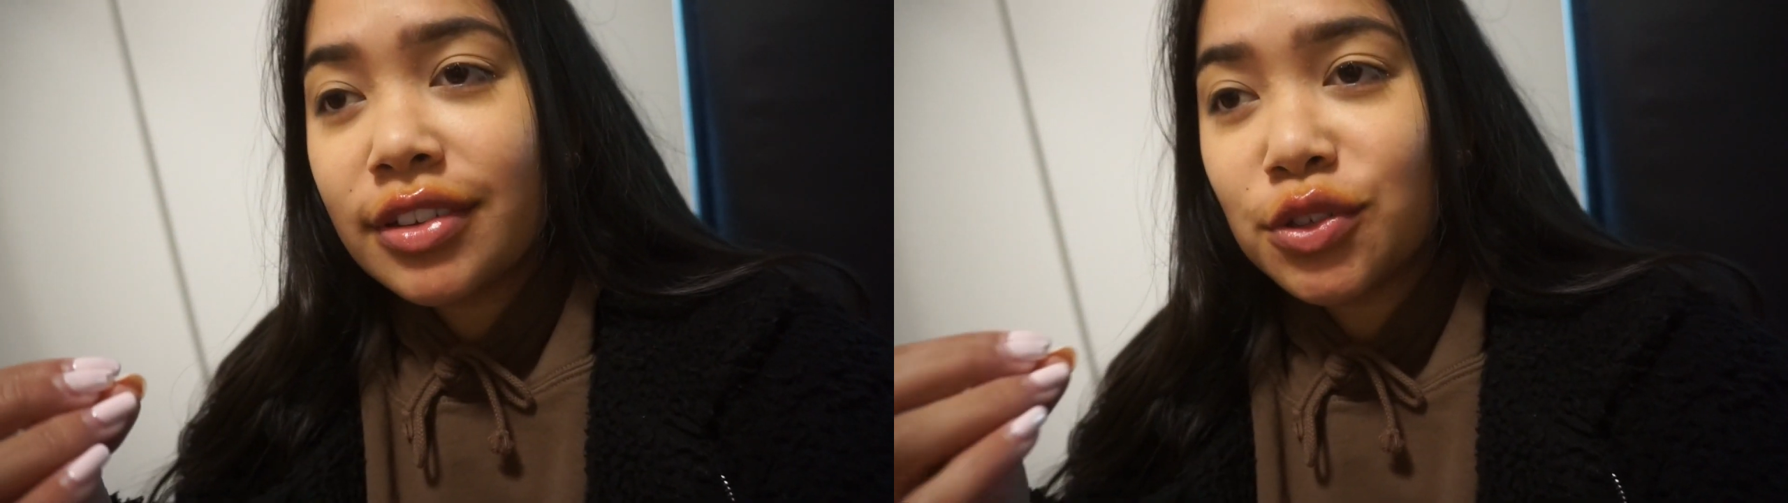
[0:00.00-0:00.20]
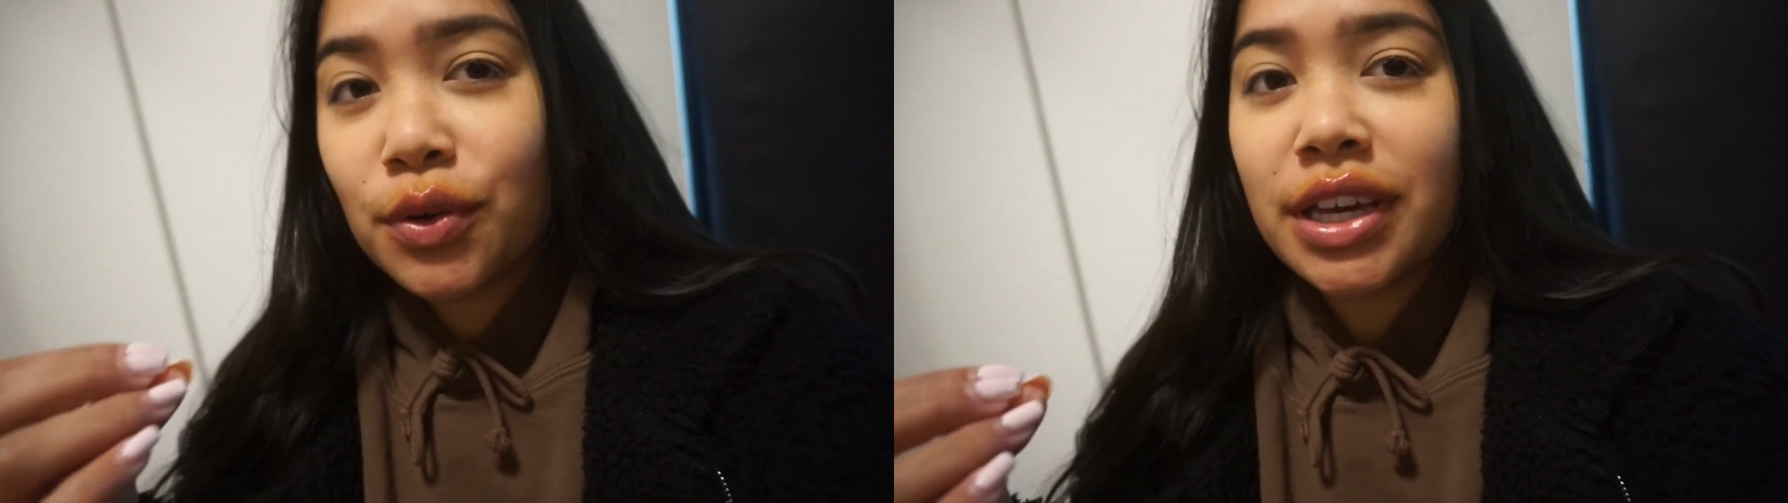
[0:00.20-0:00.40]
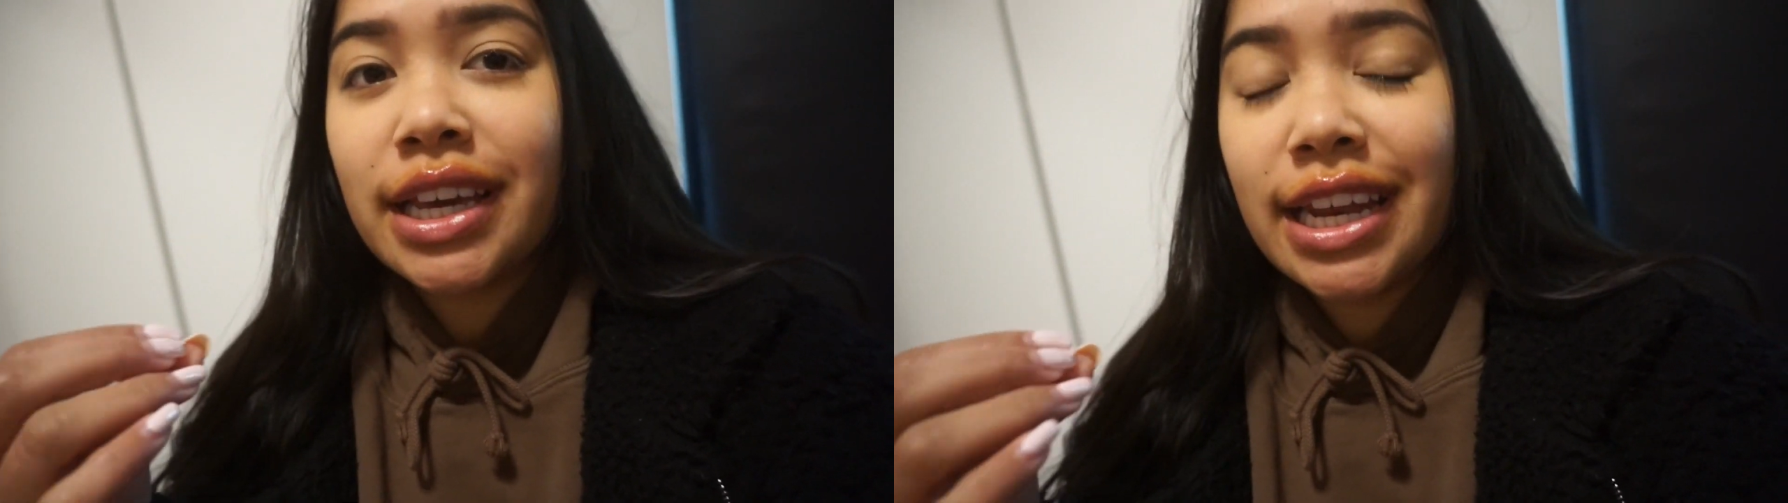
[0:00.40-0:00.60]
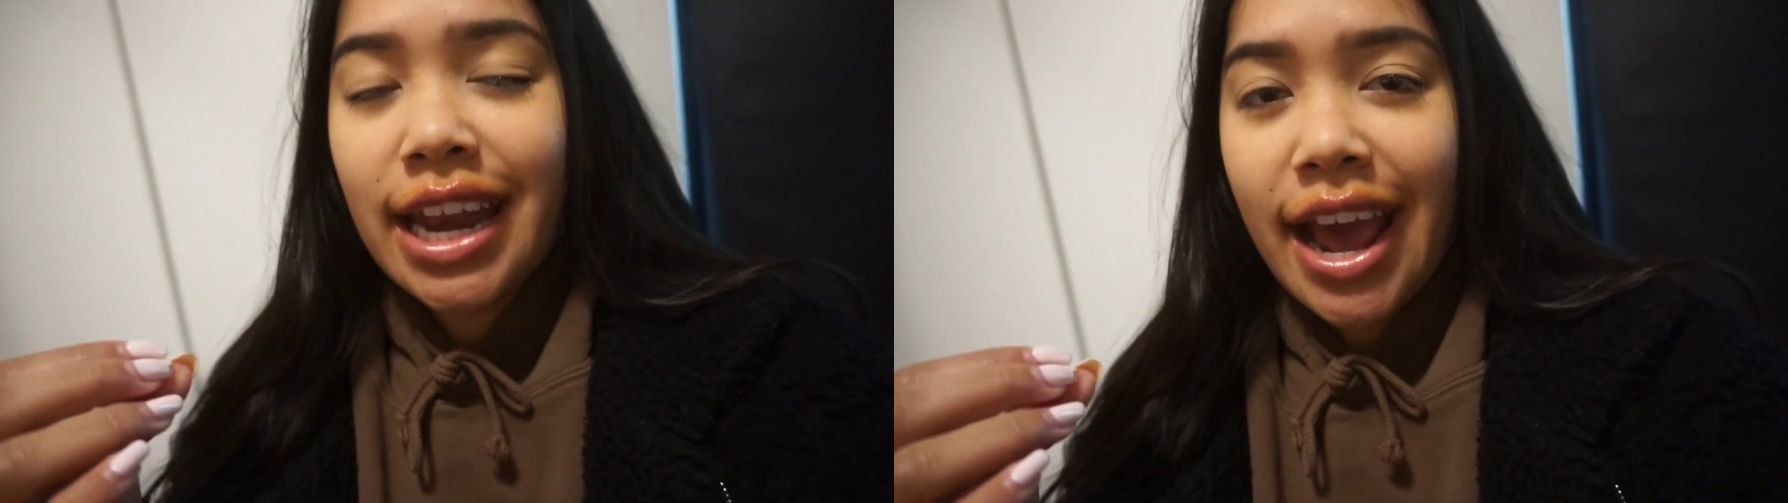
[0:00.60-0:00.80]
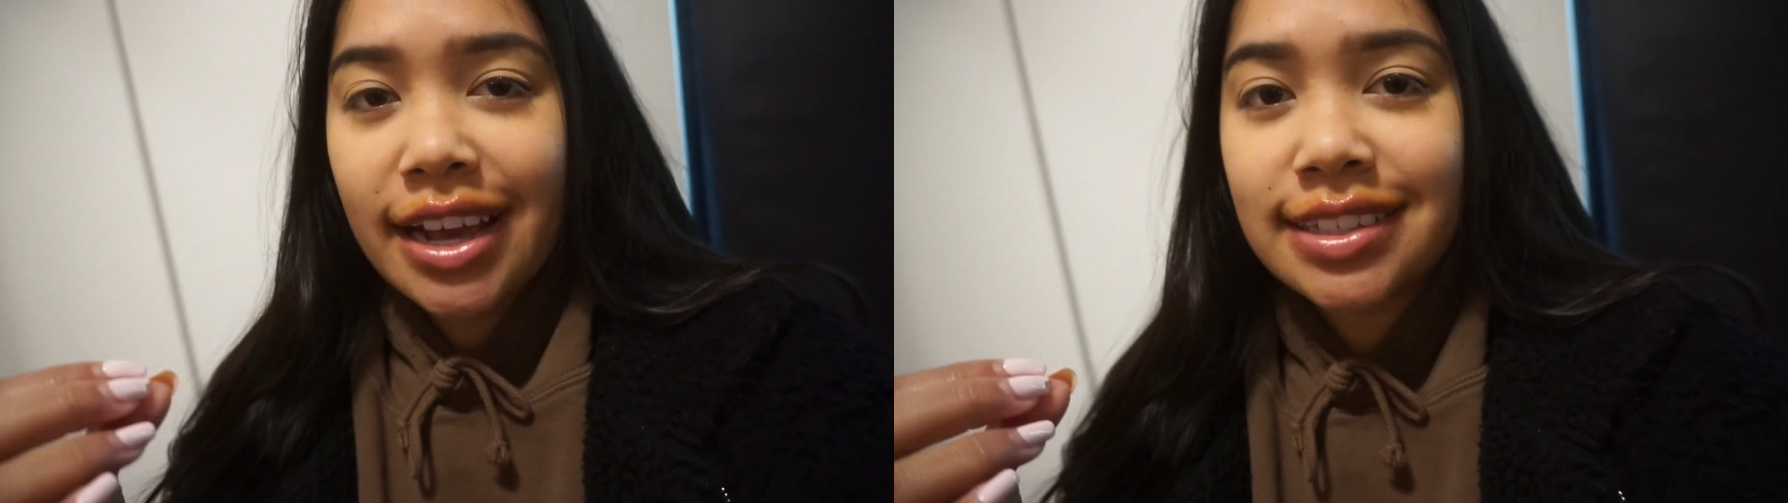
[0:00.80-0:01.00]
talking in
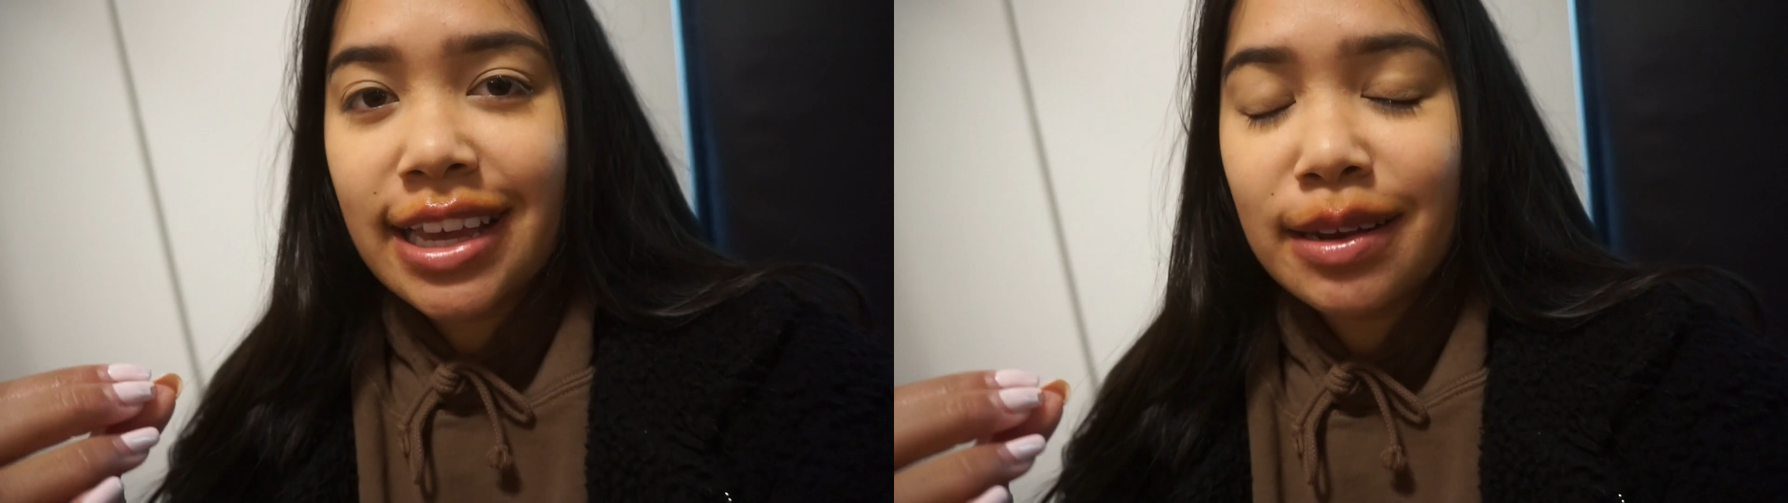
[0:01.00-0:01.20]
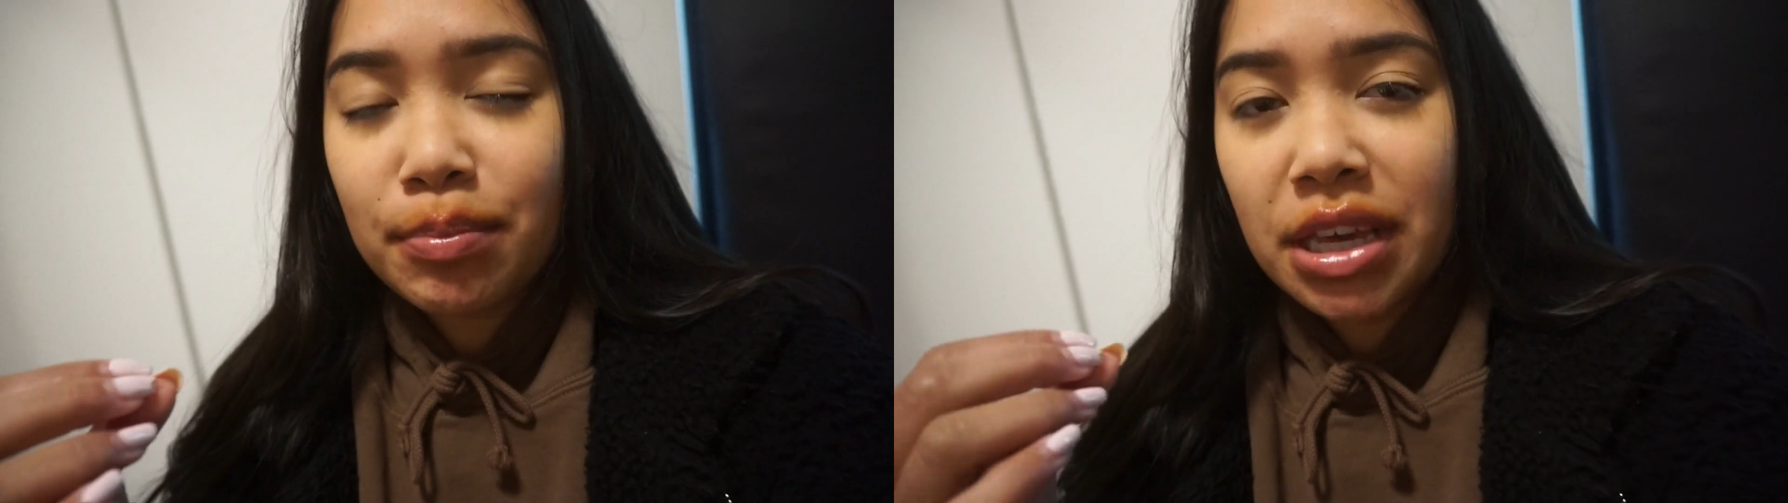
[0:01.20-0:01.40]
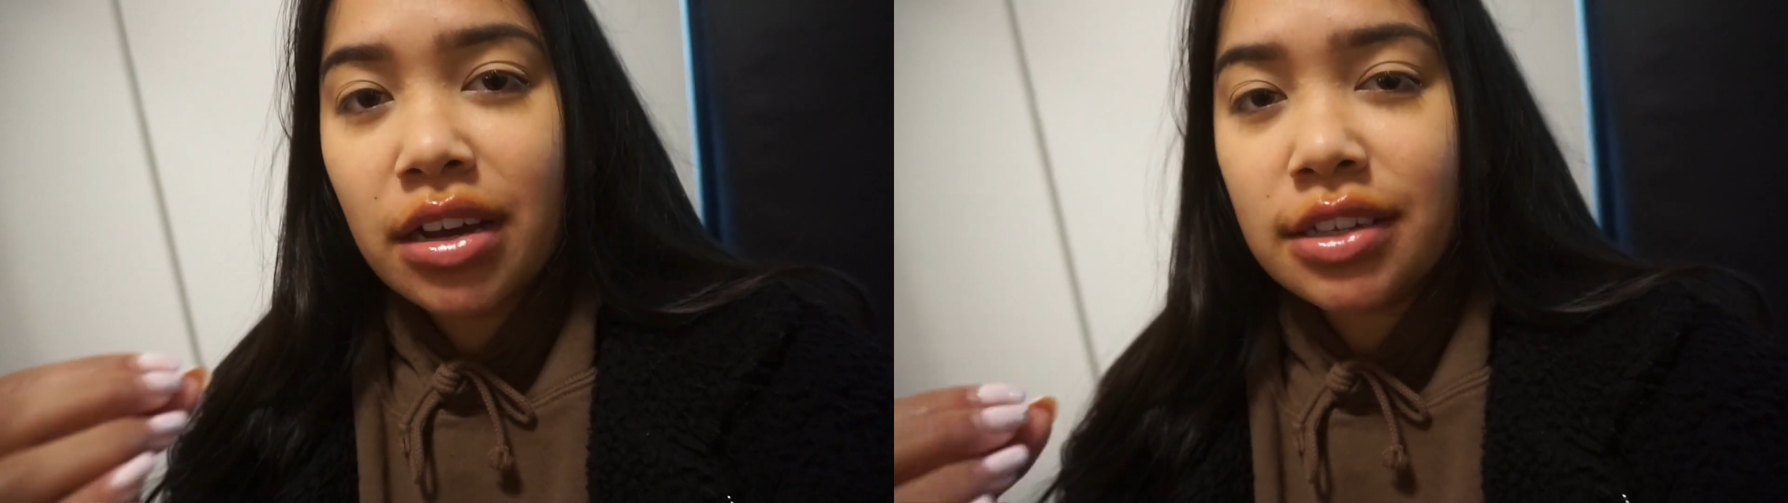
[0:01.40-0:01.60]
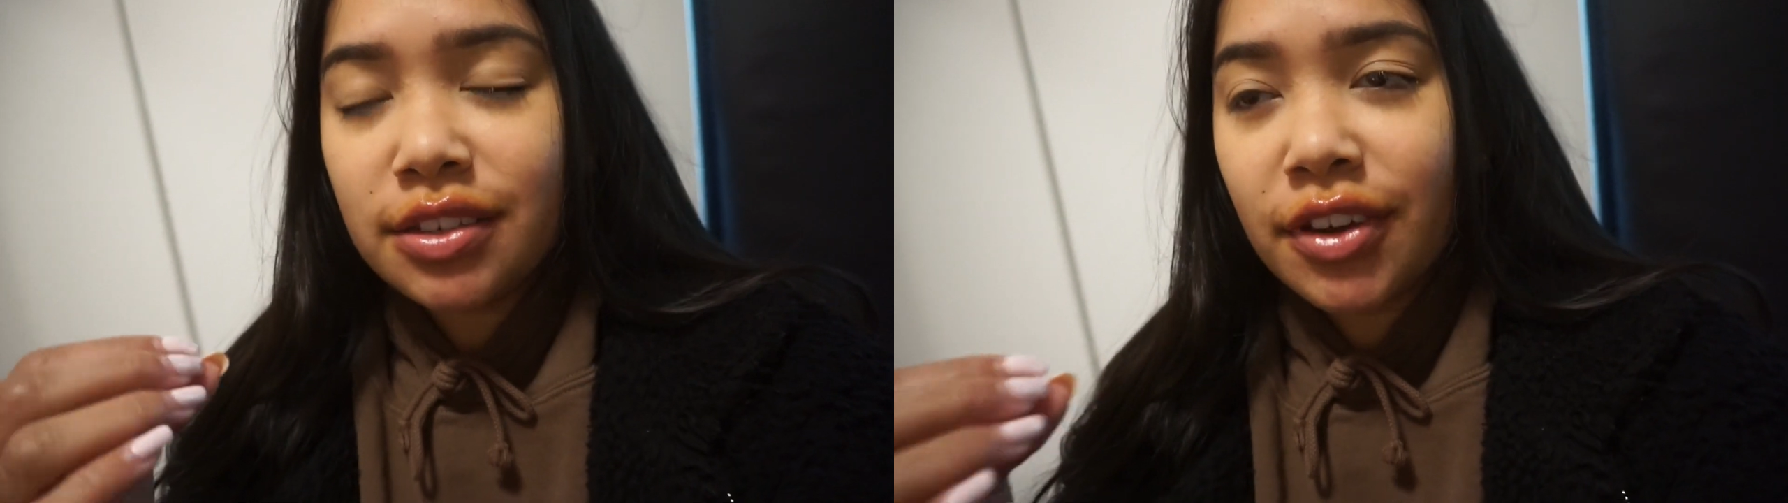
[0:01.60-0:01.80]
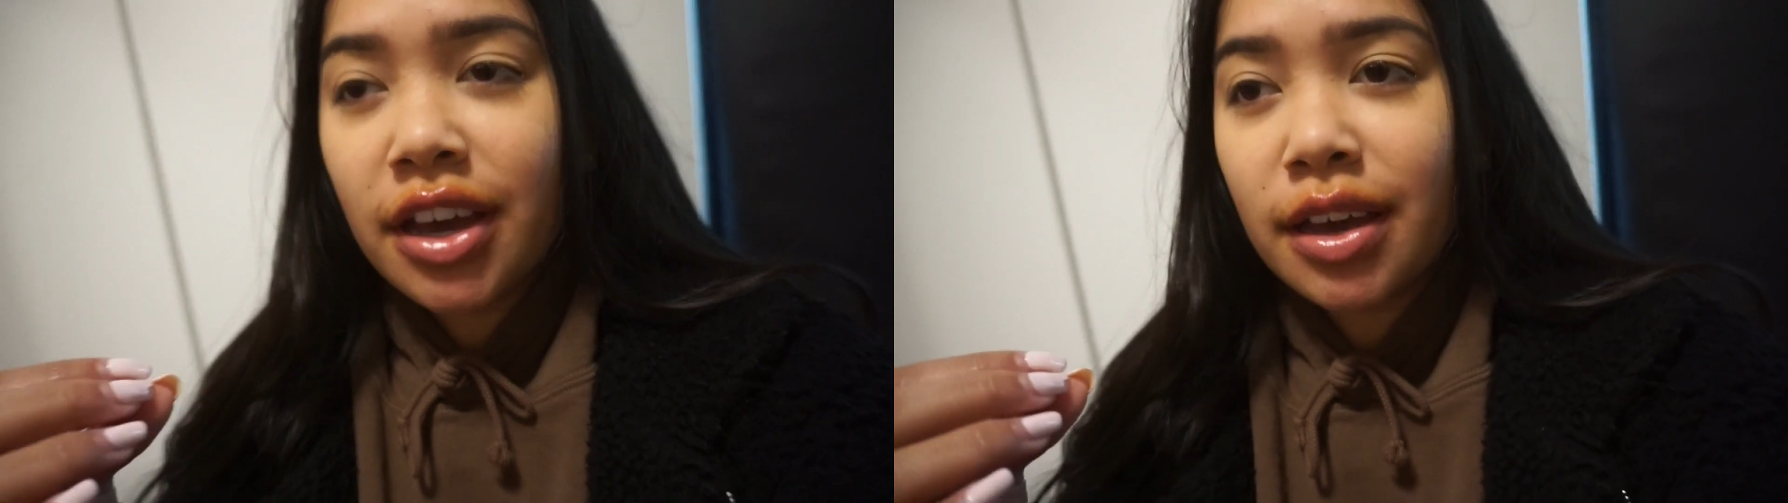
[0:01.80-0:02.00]
an accent
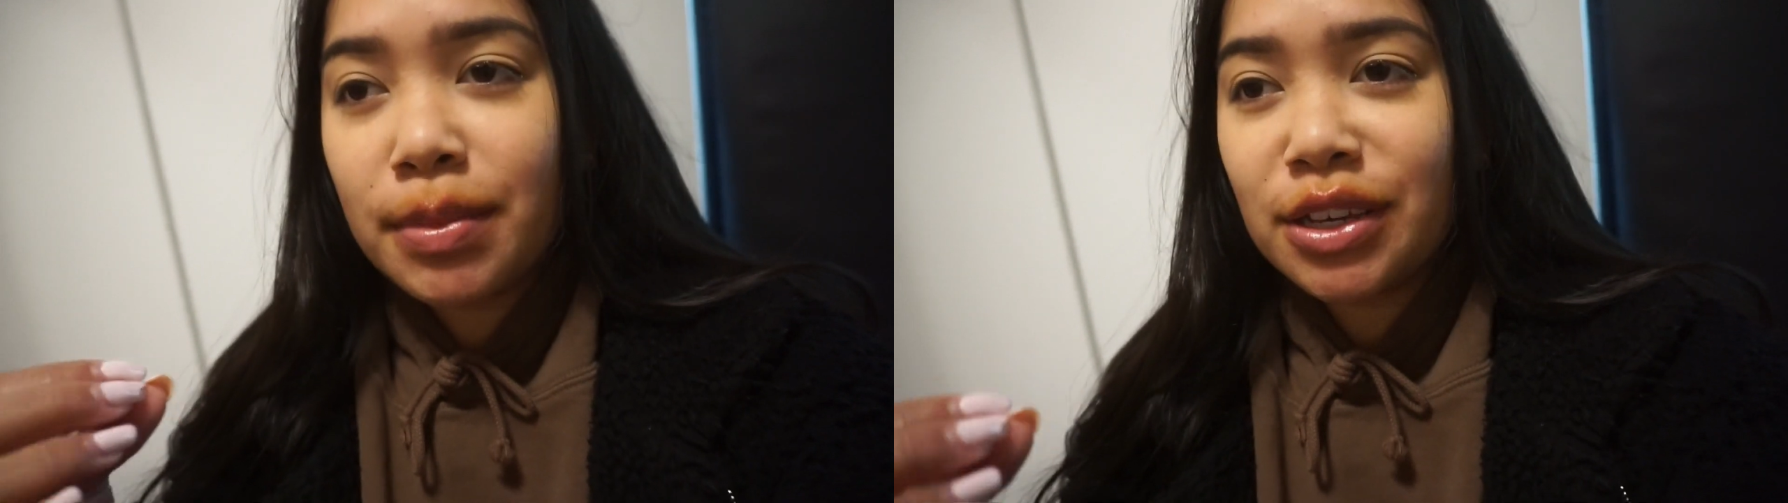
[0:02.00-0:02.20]
because of her,